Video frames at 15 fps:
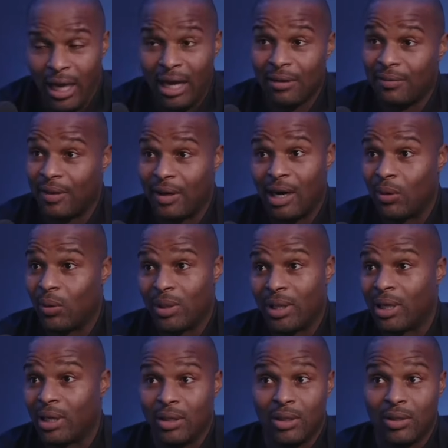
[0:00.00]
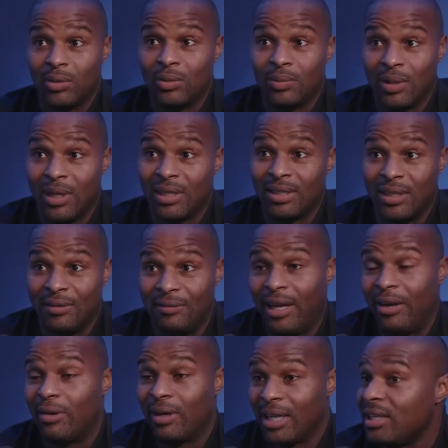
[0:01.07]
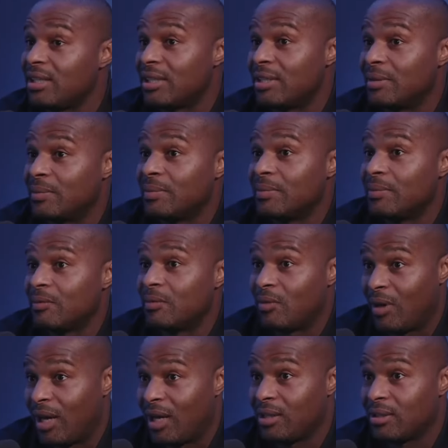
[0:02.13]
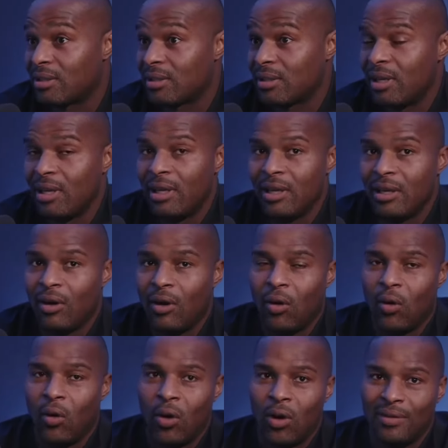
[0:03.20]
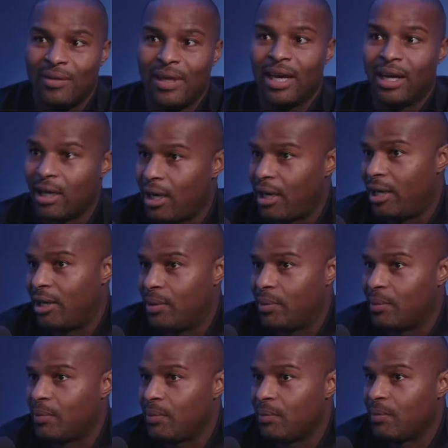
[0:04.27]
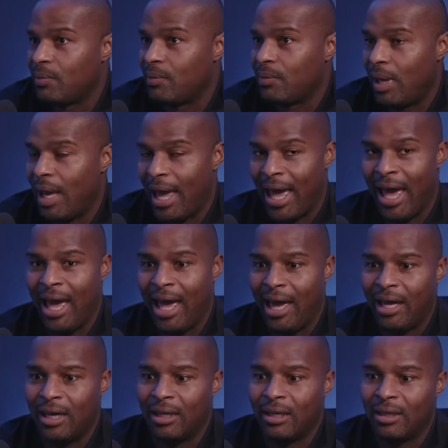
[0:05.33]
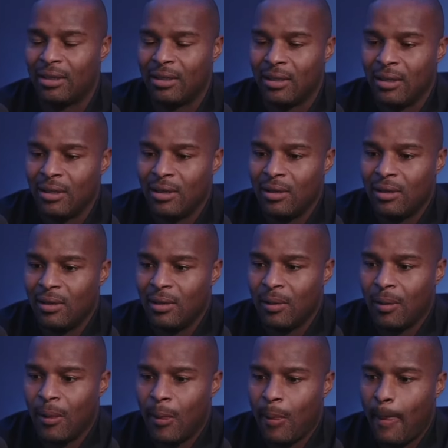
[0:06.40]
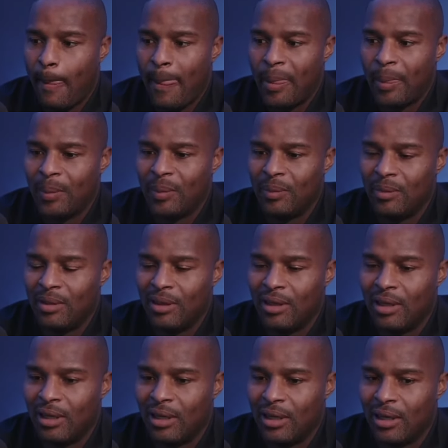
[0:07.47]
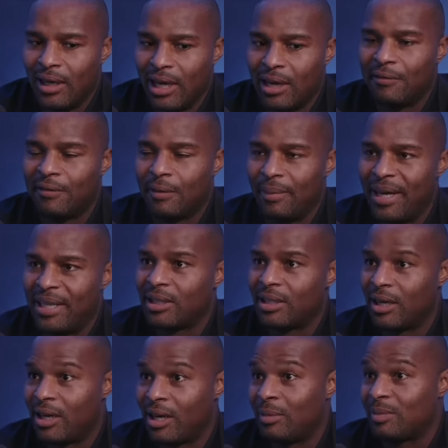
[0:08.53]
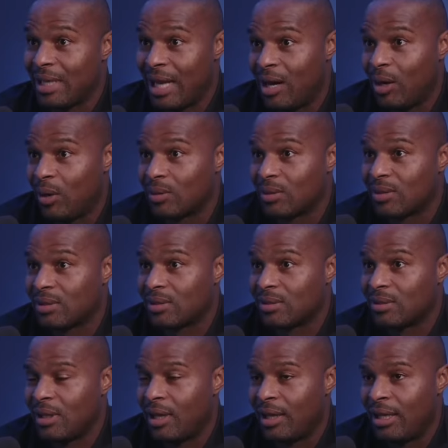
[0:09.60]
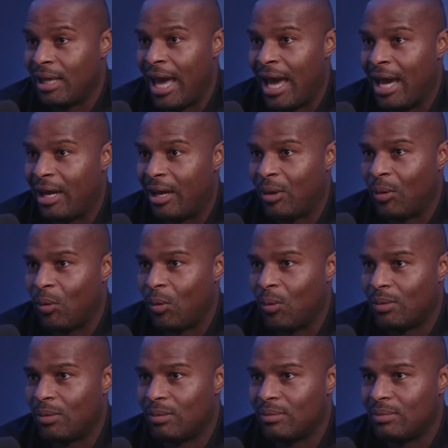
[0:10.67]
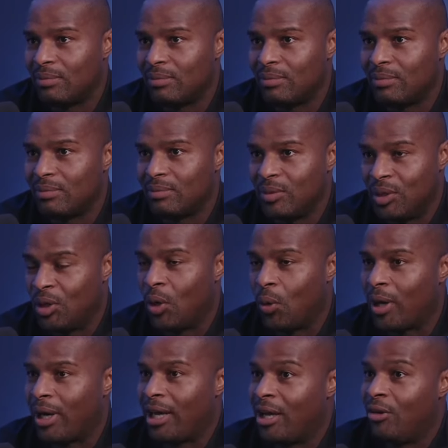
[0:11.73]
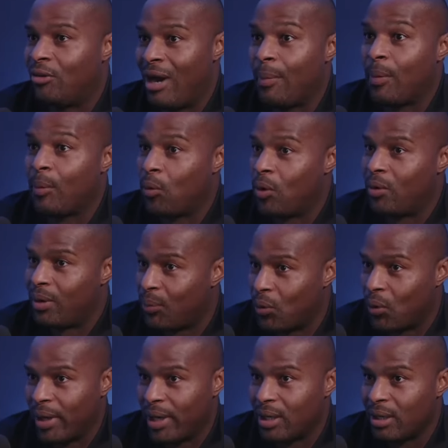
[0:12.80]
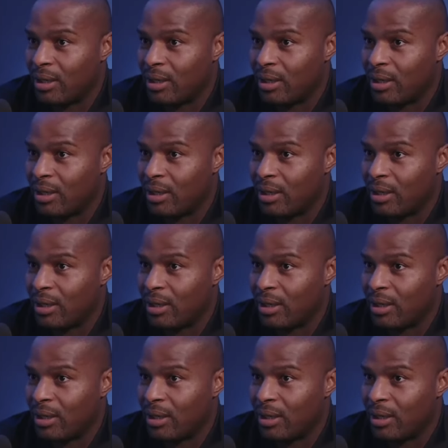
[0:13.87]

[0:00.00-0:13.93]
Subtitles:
got to figure out what they're going to do, because if they release him, right, or if they cut him, and the information comes out that, you know, what Ian Rappaport reported,